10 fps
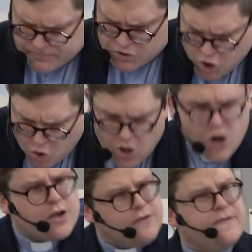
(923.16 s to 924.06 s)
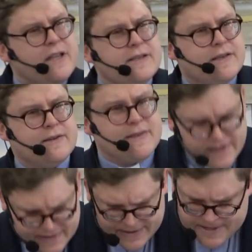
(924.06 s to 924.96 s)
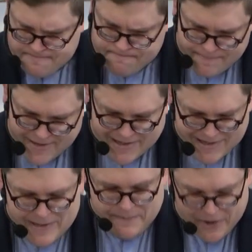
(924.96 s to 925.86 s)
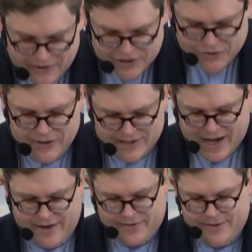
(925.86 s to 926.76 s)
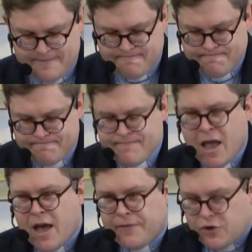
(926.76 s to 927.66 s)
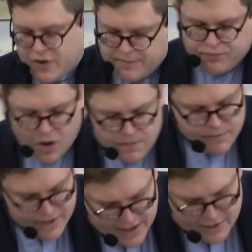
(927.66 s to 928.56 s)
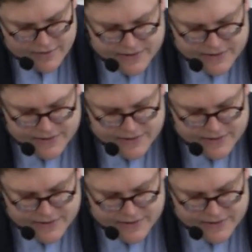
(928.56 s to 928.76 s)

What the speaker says: no longer fills us. This is spiritual death. And the great problem here